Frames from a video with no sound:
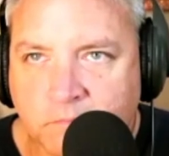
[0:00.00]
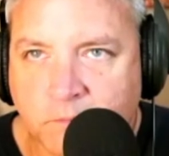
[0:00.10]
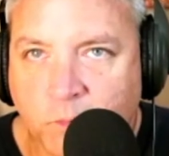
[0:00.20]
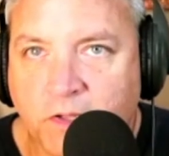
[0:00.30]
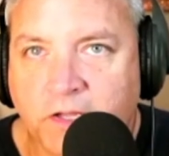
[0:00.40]

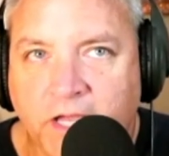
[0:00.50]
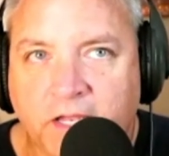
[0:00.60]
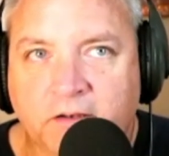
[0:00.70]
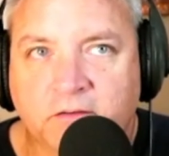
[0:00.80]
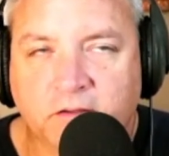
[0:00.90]
Well,
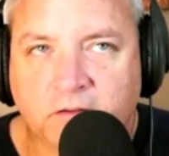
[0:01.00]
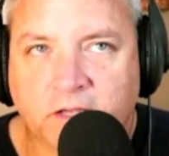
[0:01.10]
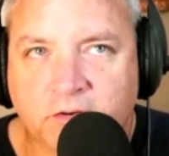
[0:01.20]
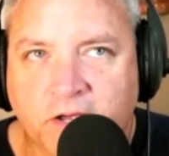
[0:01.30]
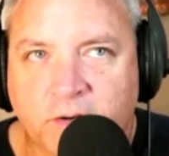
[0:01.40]
and
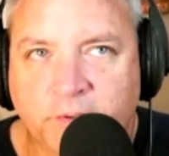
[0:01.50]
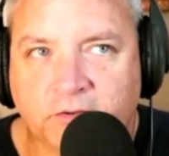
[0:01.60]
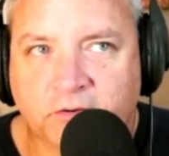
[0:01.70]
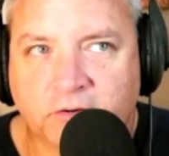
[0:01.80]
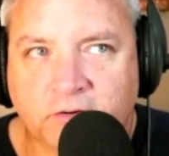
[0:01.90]
try to
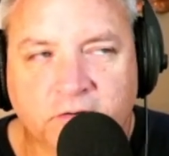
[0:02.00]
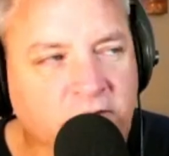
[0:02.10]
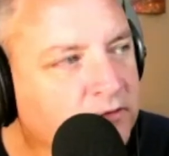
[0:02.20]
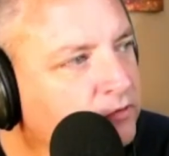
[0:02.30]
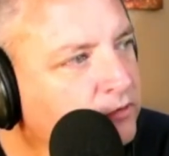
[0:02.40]
picture,
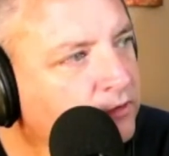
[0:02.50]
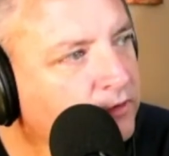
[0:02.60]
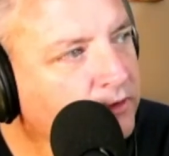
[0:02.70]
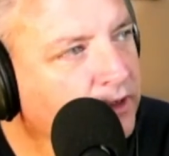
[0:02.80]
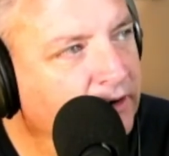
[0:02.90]

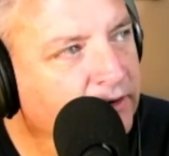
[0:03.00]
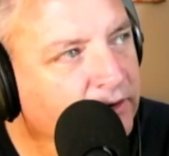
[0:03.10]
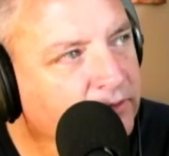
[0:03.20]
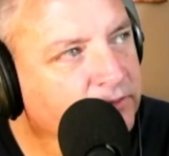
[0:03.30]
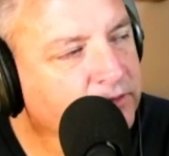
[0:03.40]
I don't
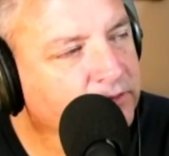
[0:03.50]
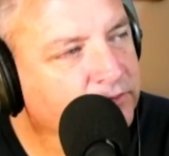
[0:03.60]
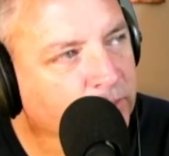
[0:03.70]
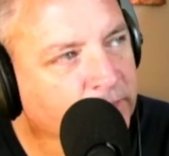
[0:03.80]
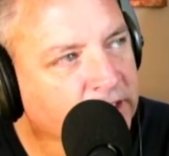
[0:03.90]
know,
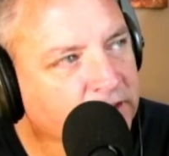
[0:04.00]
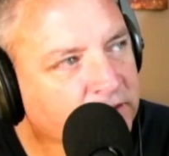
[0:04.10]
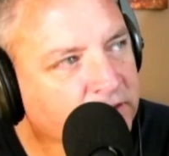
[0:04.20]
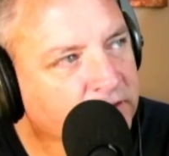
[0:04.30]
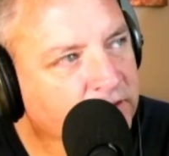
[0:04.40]
for me,
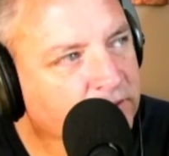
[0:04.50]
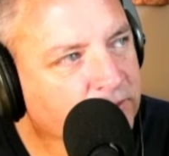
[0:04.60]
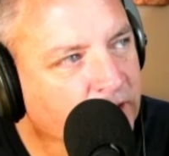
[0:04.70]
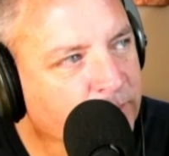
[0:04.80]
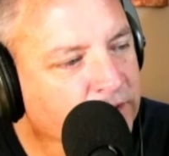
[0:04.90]

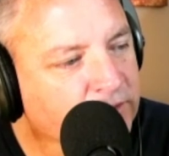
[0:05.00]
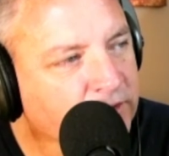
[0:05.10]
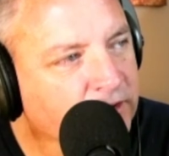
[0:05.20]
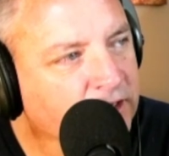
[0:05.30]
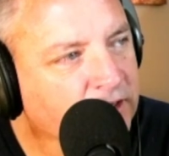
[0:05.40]
try to
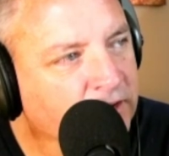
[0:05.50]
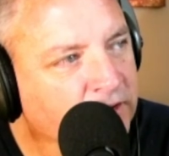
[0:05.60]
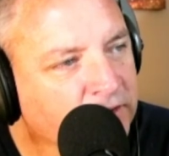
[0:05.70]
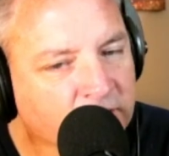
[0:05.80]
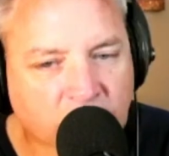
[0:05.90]

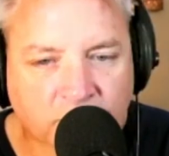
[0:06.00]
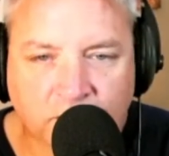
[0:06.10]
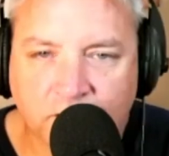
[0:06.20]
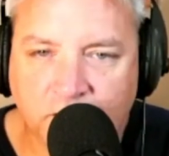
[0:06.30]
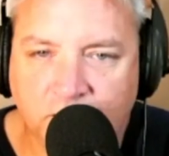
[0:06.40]
picture
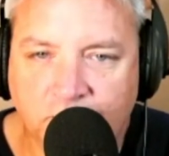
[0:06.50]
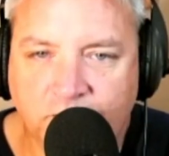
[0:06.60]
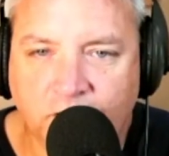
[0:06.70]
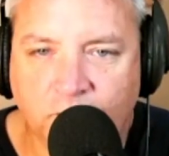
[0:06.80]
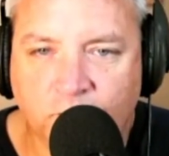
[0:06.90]
you're
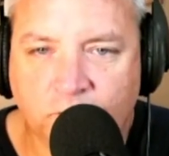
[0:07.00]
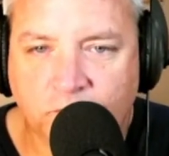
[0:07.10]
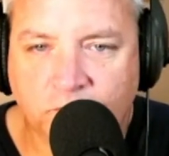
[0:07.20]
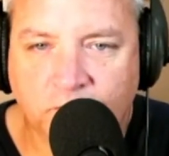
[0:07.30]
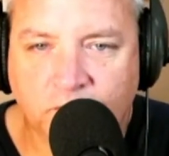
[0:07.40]
sitting
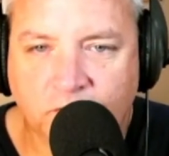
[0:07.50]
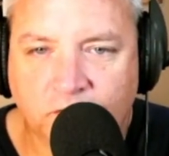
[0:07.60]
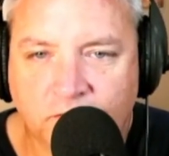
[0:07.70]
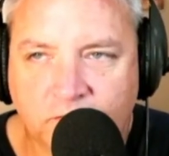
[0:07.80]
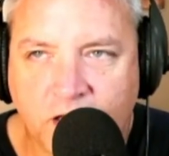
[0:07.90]

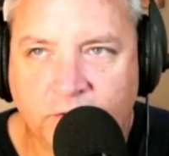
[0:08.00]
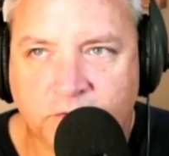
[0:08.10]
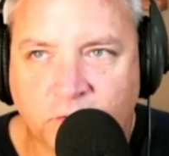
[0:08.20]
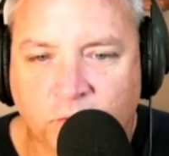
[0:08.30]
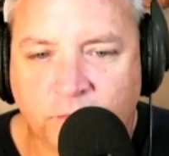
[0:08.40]
now as
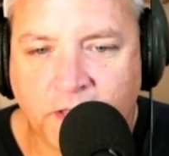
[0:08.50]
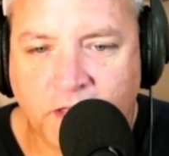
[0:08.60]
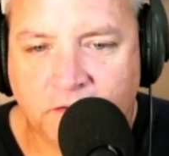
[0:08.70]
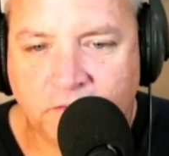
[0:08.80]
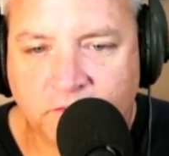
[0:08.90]
an older
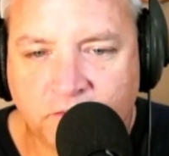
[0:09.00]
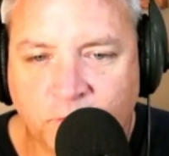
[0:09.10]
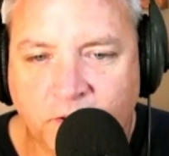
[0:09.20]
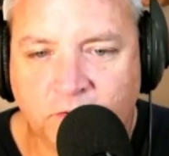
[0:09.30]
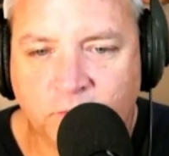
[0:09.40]
man,
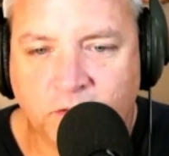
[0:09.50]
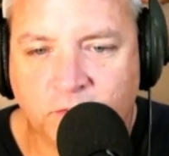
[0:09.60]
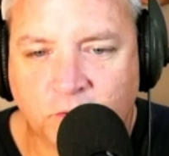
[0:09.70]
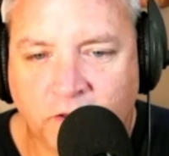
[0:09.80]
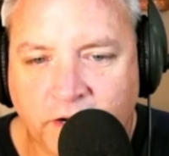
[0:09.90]
somebody who's been
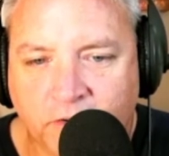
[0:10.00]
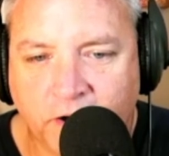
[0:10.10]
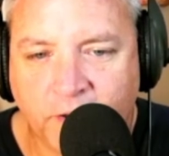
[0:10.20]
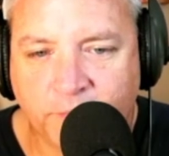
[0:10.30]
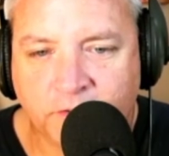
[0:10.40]
through a lot of
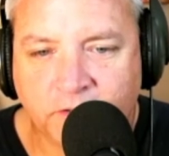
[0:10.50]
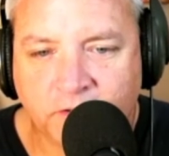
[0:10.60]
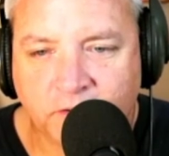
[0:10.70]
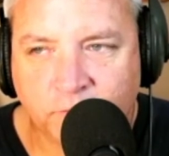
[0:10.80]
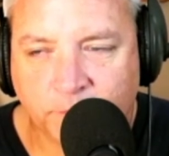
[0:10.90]
crap.
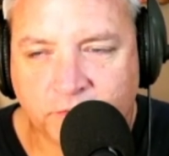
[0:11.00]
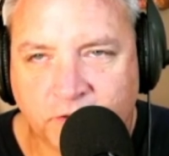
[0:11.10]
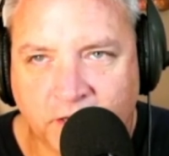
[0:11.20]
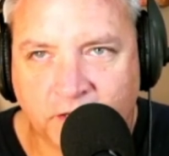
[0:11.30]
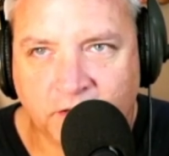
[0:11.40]
People
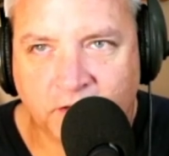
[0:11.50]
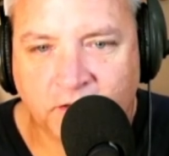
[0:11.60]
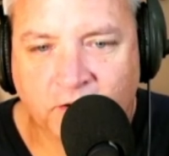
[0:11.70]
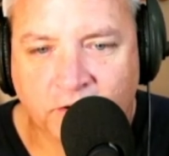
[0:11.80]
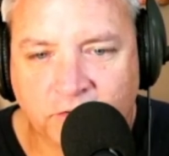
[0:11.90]
say,
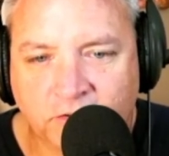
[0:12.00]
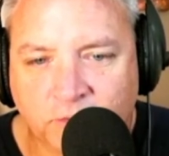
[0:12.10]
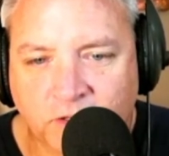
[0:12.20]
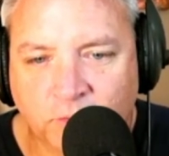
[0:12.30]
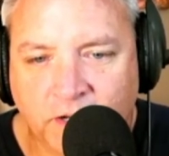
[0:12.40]
oh, you seem
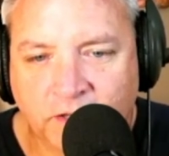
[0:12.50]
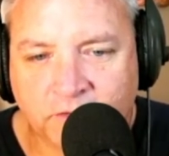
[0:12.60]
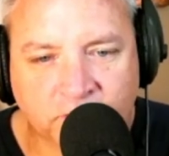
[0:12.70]
really wise.